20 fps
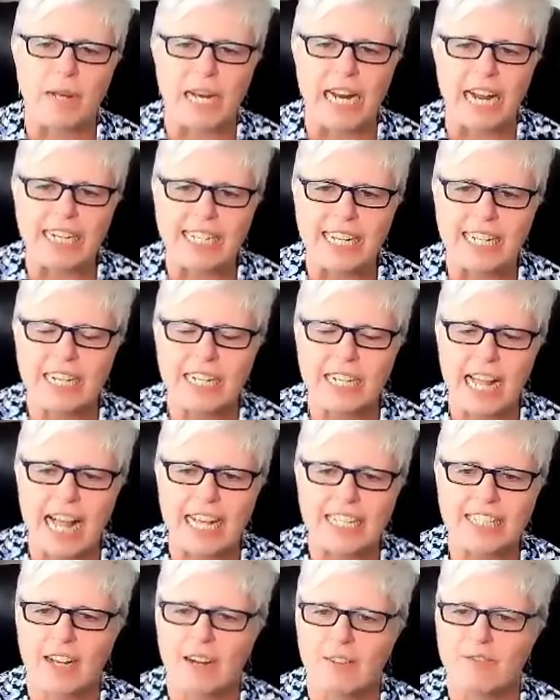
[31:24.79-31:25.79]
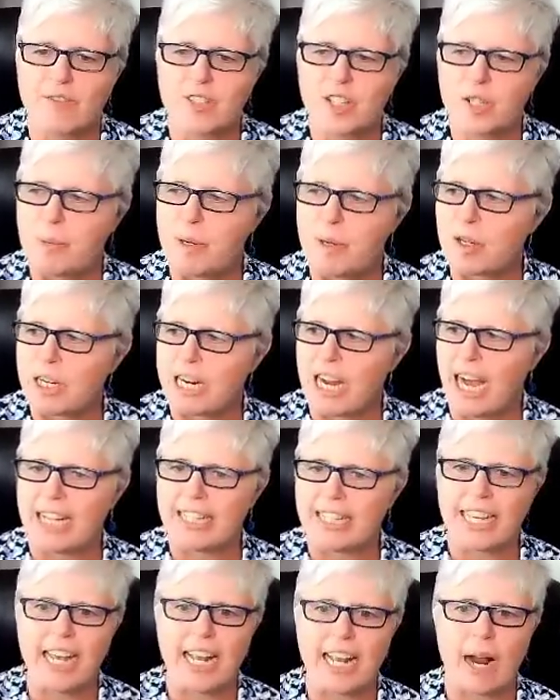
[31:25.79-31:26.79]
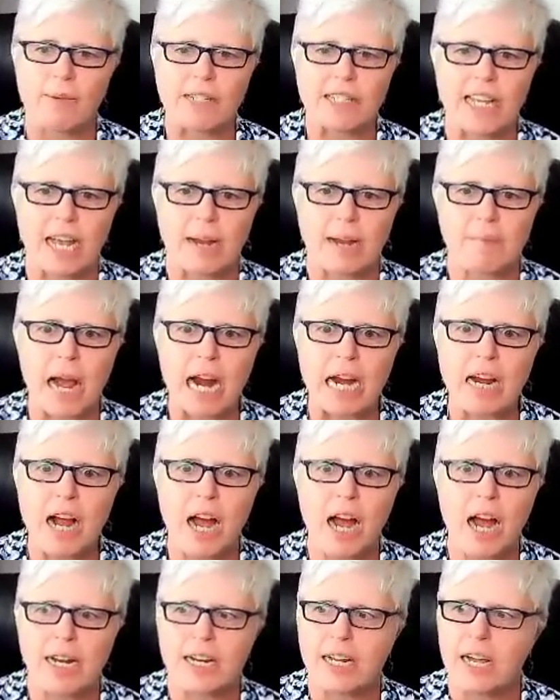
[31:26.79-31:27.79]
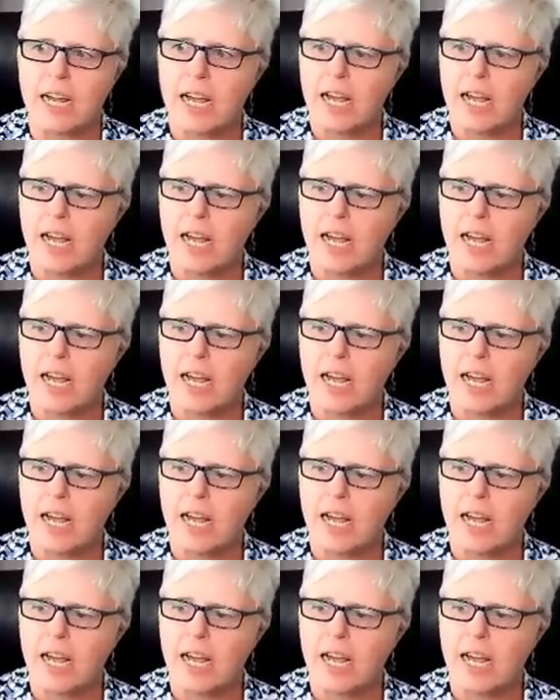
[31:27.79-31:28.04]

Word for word: But I did a class on spirit guides, and I was like, my God,